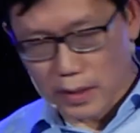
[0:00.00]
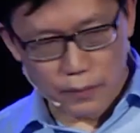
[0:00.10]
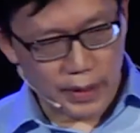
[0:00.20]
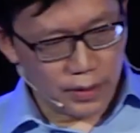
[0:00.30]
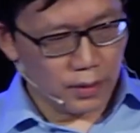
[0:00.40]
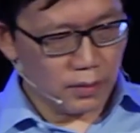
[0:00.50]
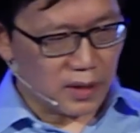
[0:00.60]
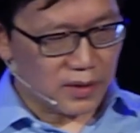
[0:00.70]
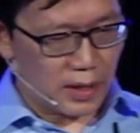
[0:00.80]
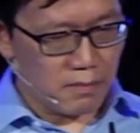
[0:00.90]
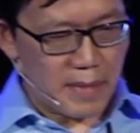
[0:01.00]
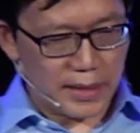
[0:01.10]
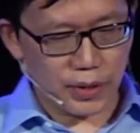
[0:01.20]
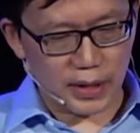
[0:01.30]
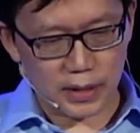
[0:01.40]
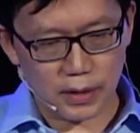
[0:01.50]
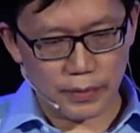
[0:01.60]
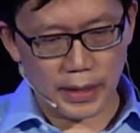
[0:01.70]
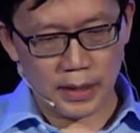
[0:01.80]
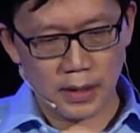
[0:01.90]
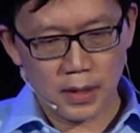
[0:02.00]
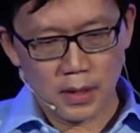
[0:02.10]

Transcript: we used the same metrics we